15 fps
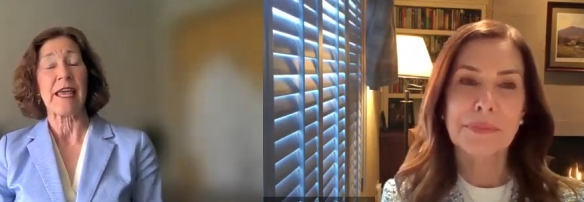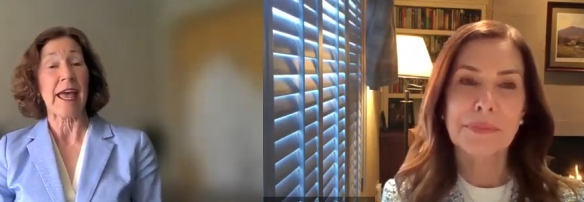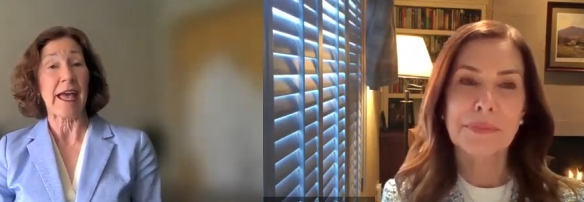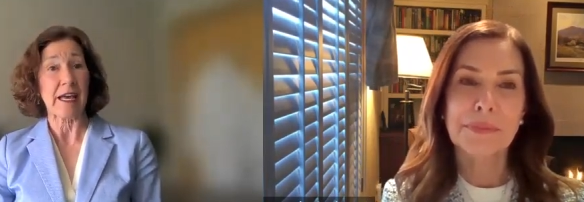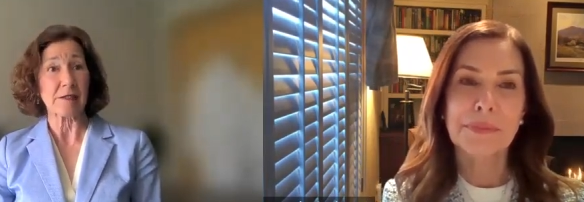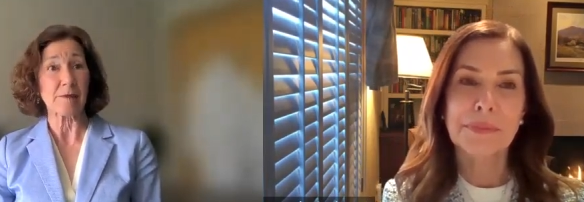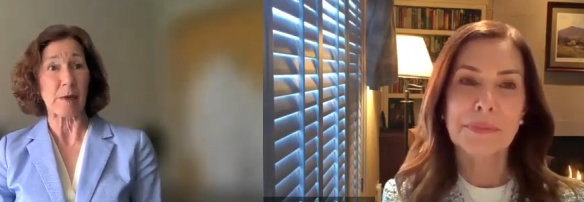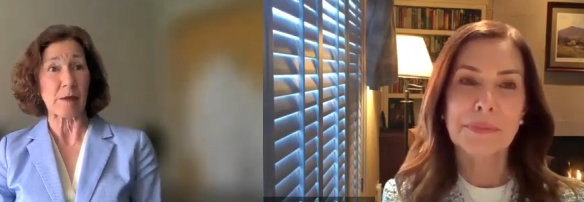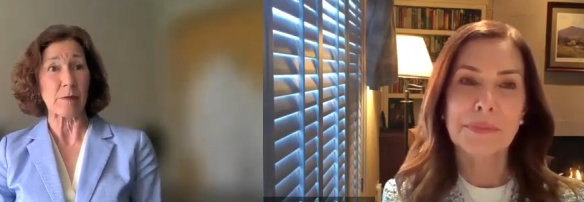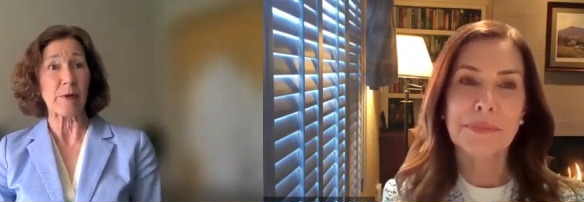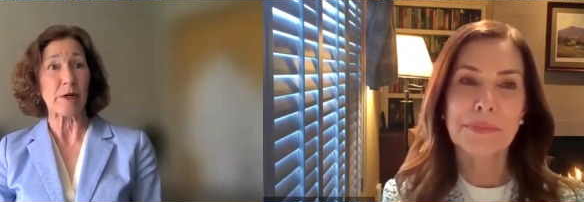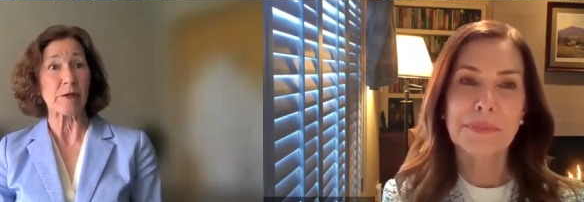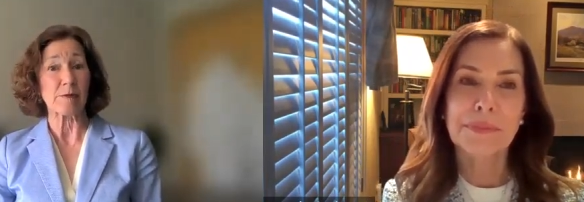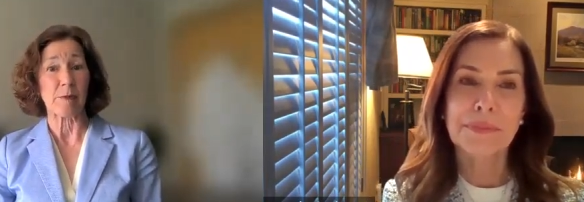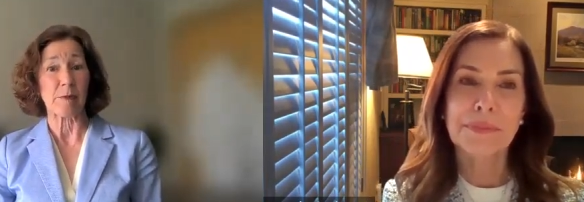Speaker 1: has been
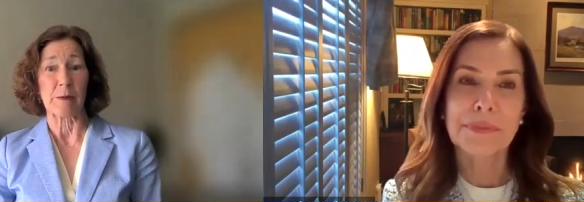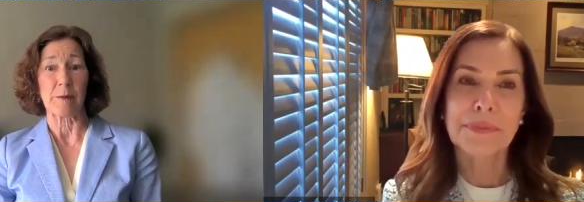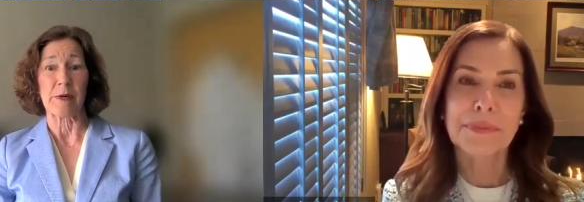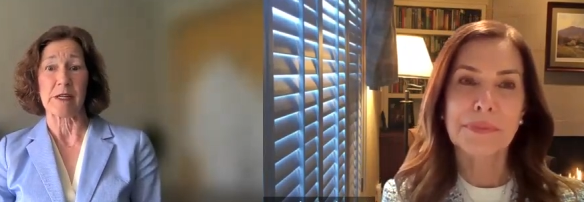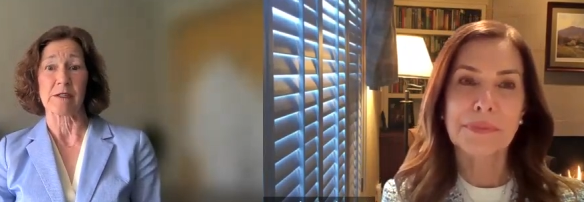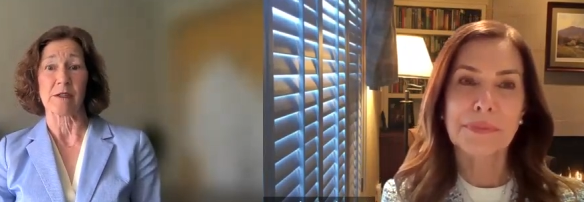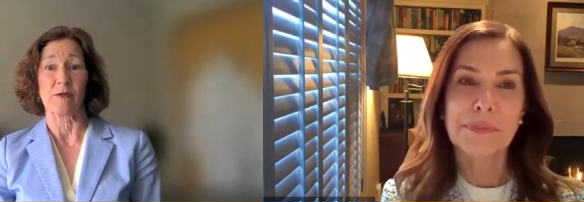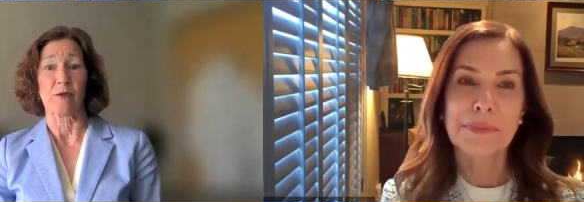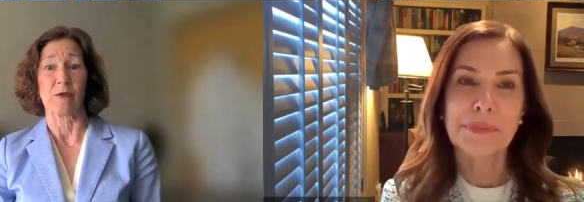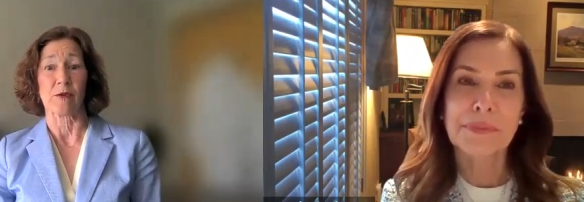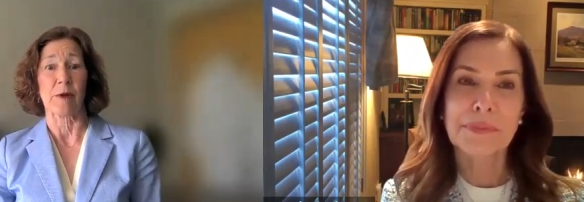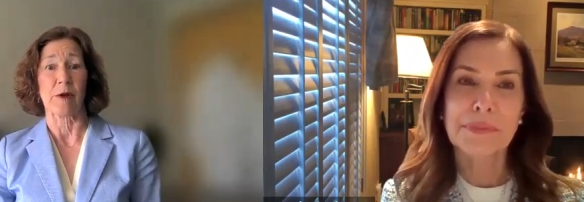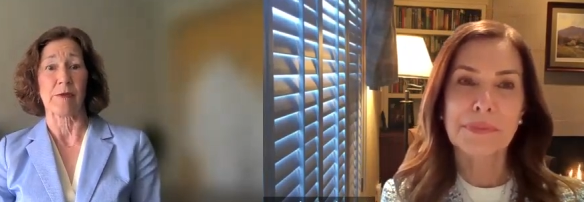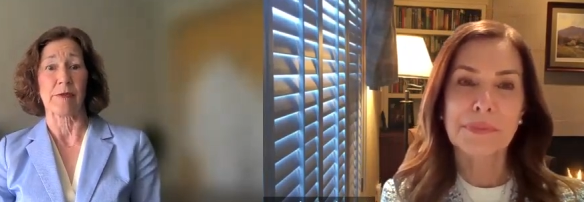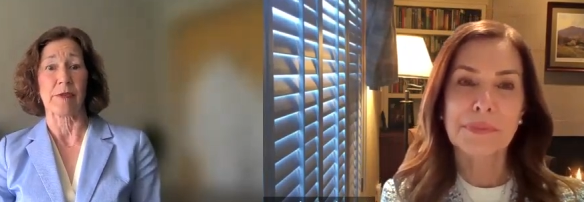postmenopausal
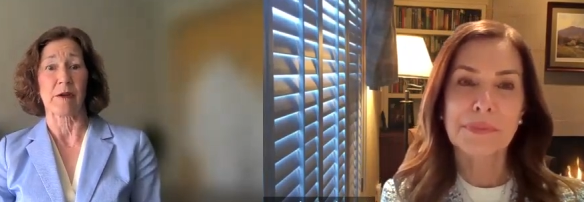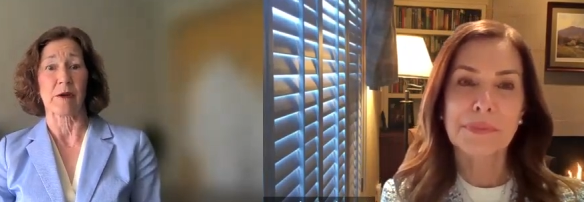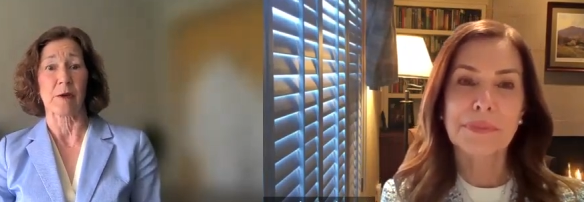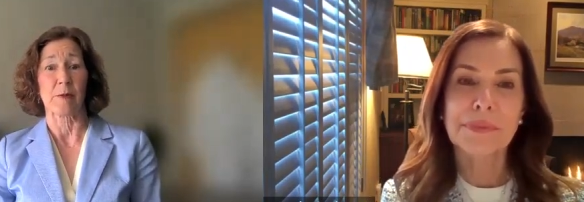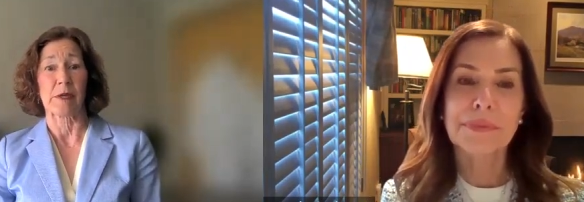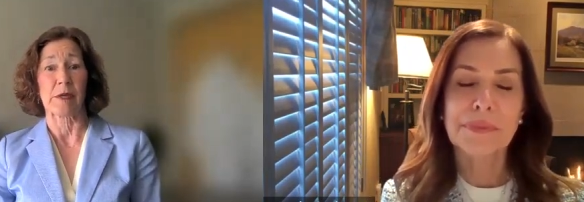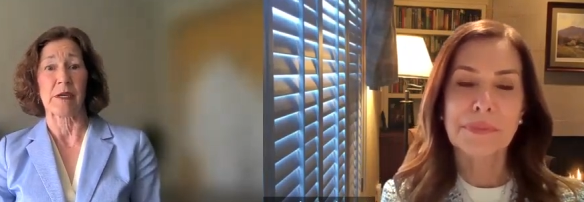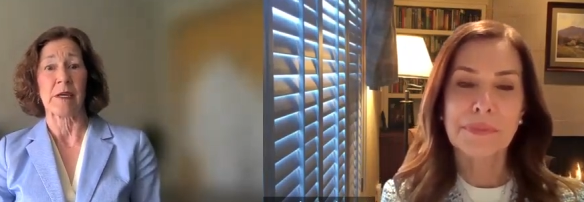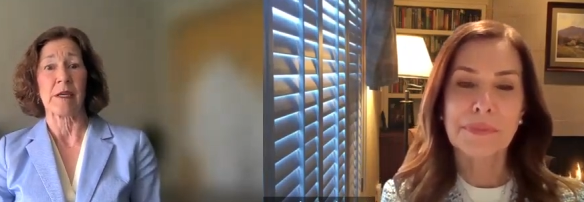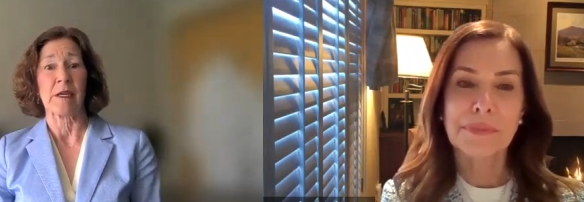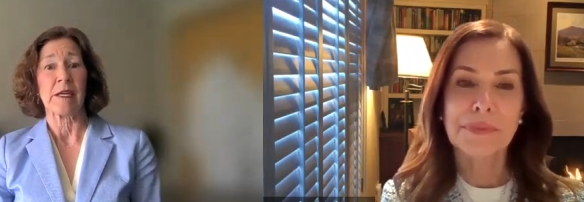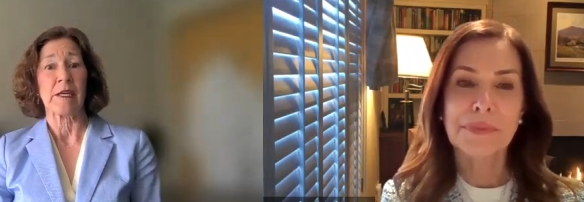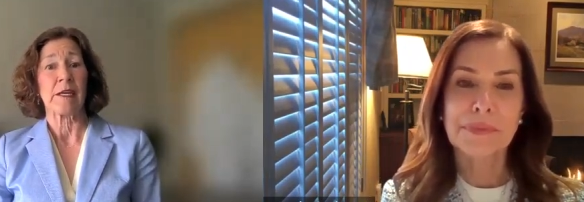hormone therapy.